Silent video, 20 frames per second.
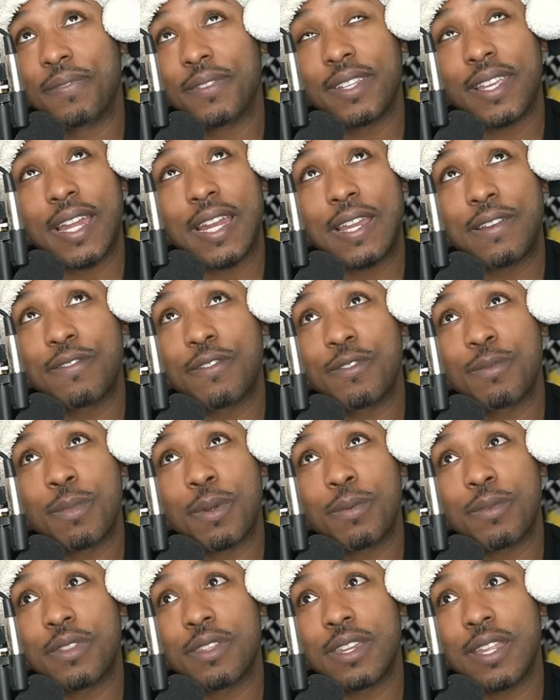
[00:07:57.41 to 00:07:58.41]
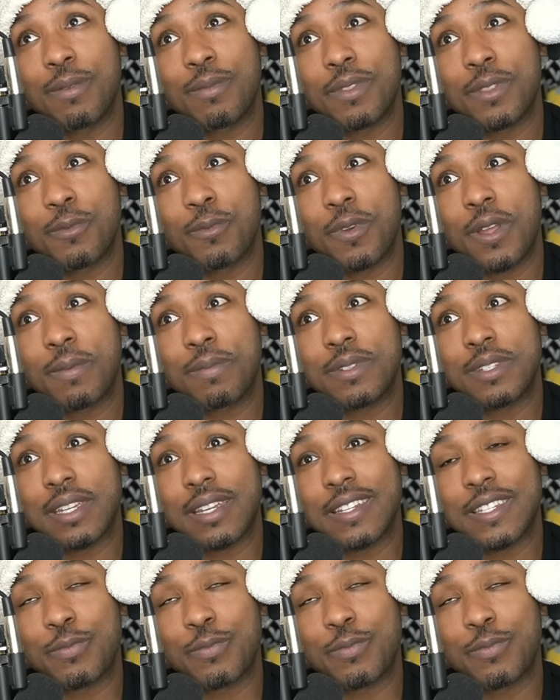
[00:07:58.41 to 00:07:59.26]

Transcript: Can't even remember the name of the website.